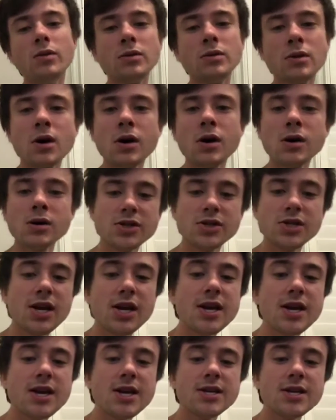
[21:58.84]
when all
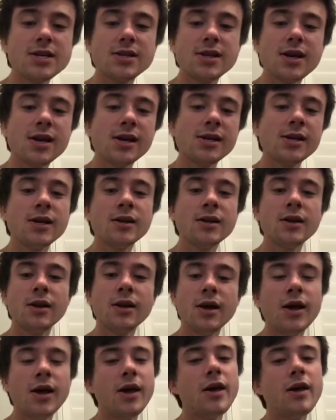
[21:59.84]
she is
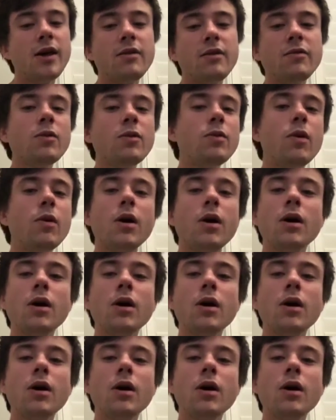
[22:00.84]
and ever